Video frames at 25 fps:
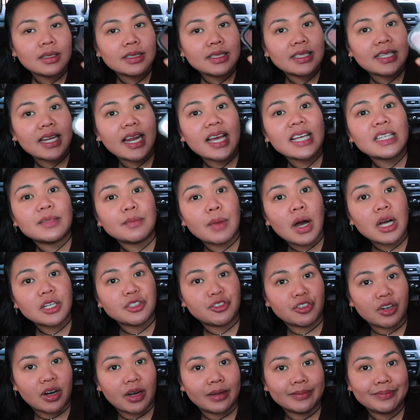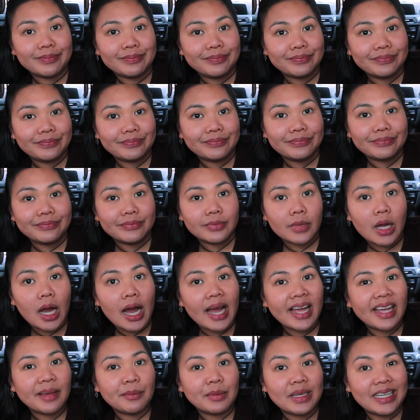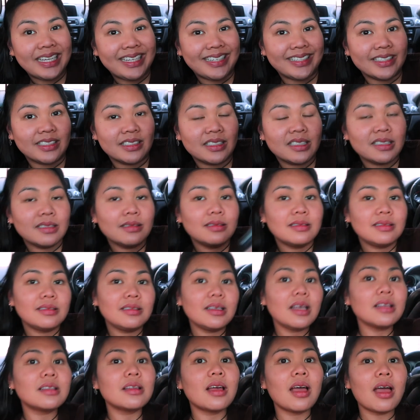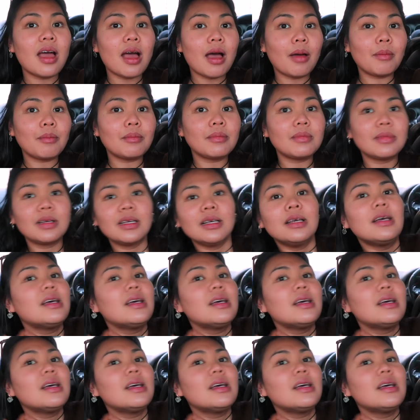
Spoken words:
Today's mantra: I am needed. Yes, I am.